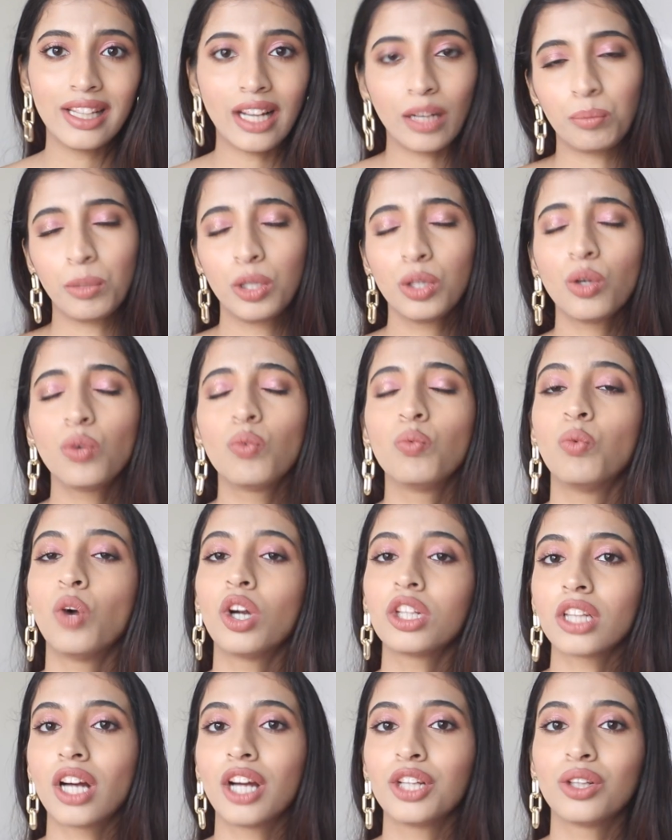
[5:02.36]
Let me know
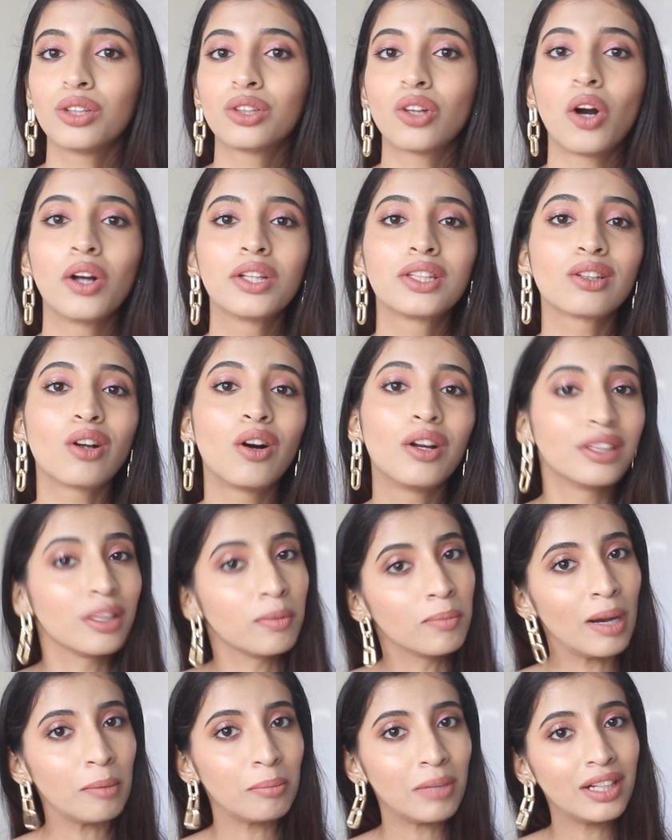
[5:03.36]
what are your thoughts on
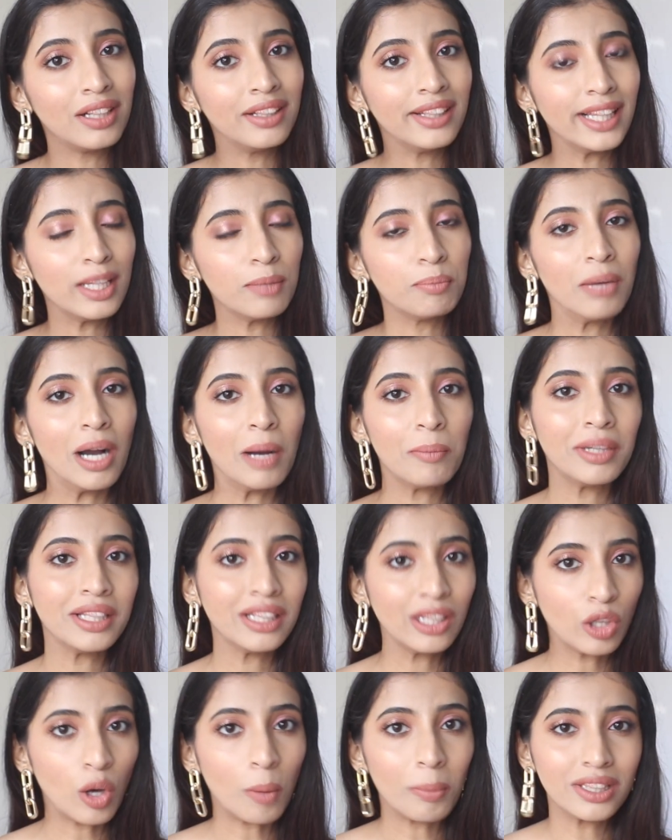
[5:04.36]
the Mama Earth Lip Balm
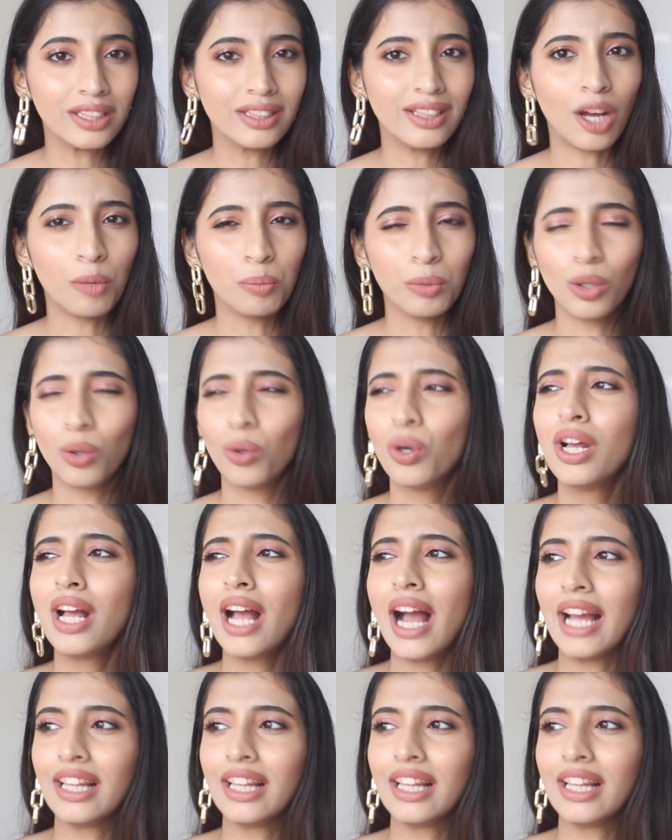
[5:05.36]
in the comments down below.